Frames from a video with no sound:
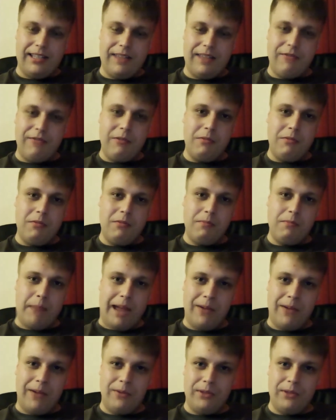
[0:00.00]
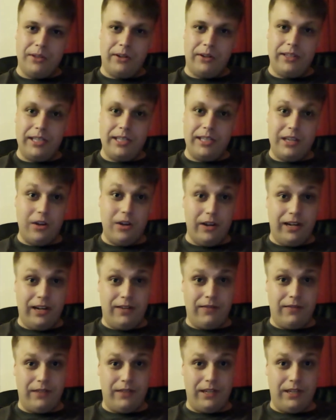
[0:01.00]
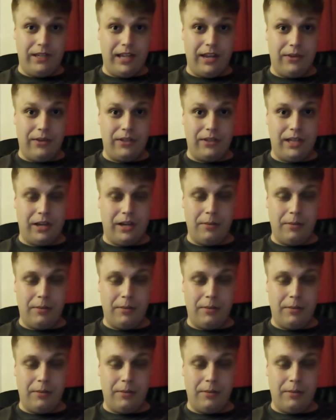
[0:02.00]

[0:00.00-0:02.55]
£7.99 for the DLC,